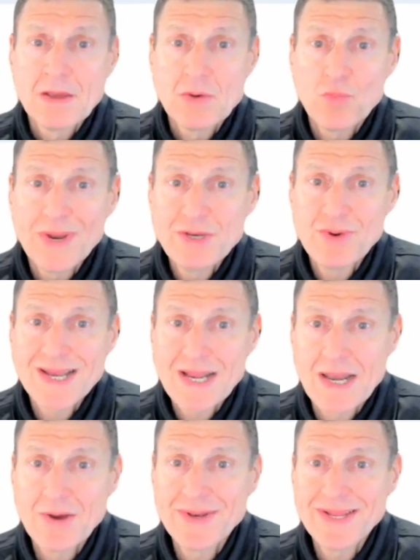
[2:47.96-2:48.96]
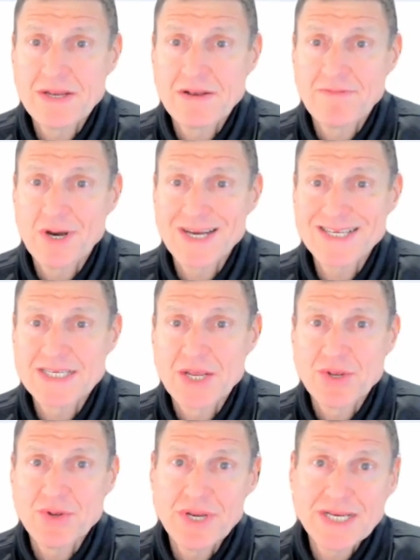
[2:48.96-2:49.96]
When you are cloning the device,
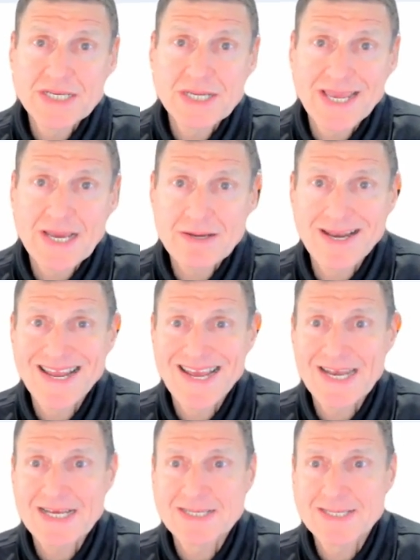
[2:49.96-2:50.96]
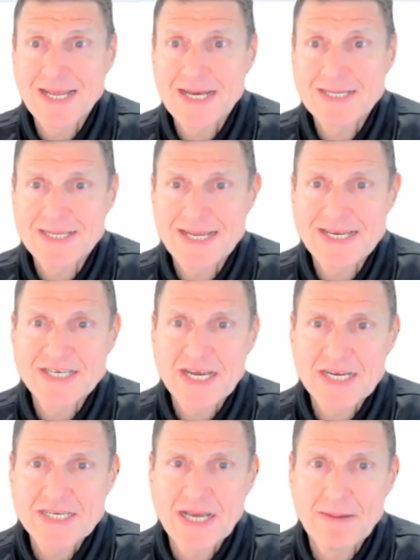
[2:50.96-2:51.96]
you need to calculate a CRC
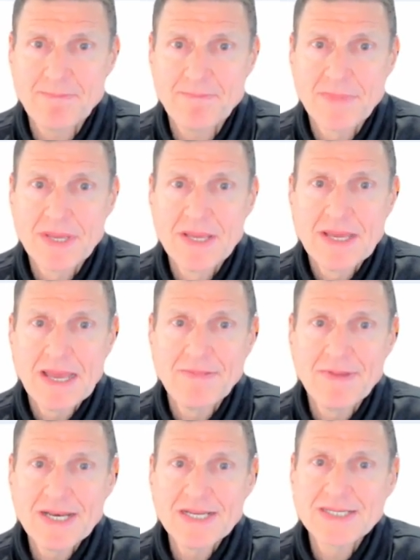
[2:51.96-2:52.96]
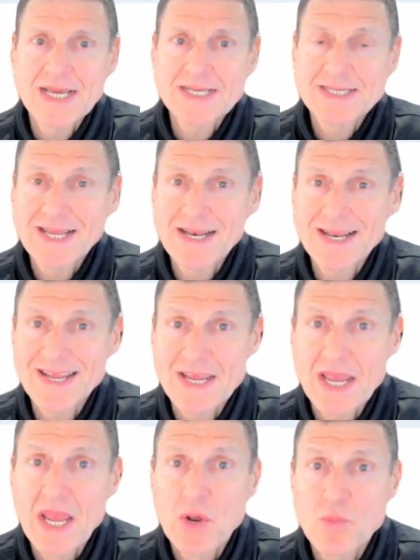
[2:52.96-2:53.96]
checksum, and that is a cyclic
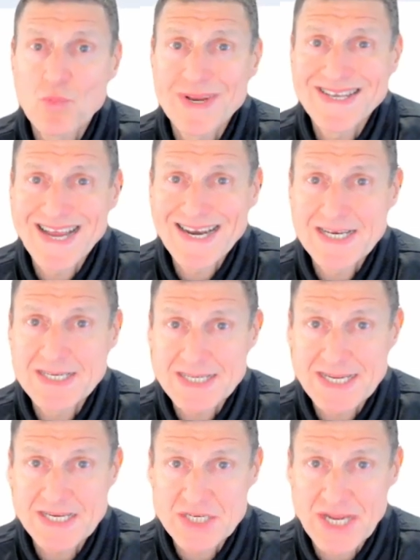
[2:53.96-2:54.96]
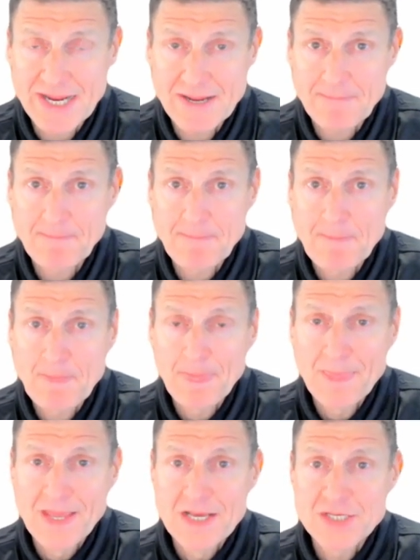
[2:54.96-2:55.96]
redundancy check.
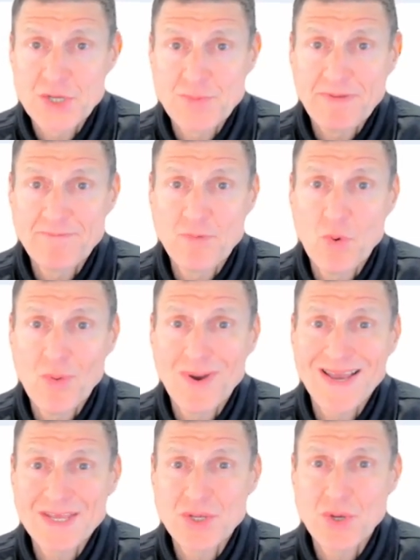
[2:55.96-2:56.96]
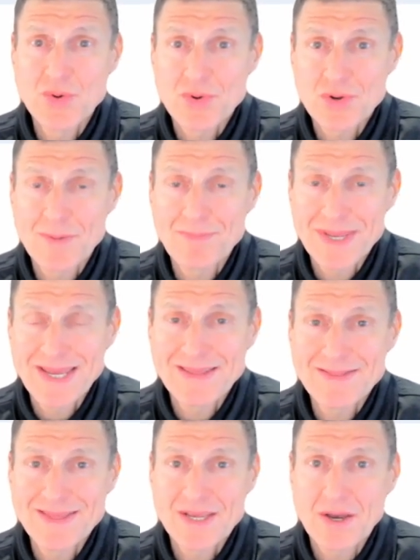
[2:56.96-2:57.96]
So before you copy
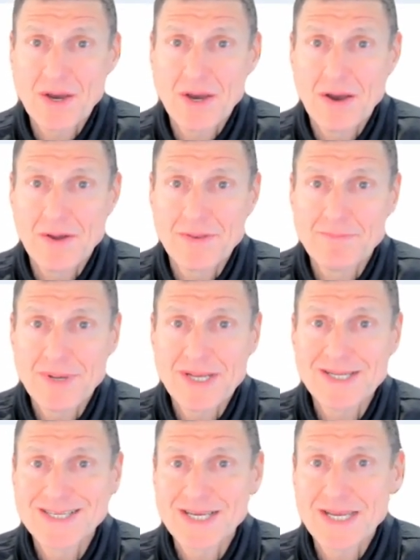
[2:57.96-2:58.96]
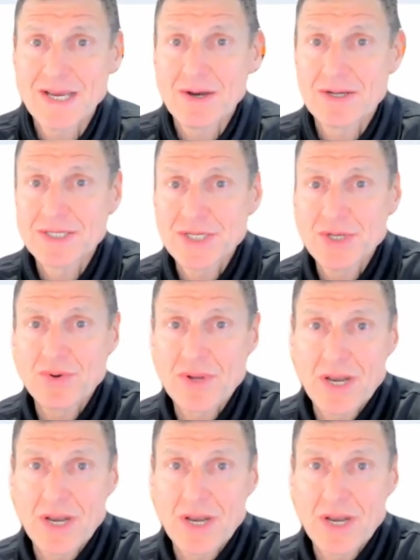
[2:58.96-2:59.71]
anything on the PC onto your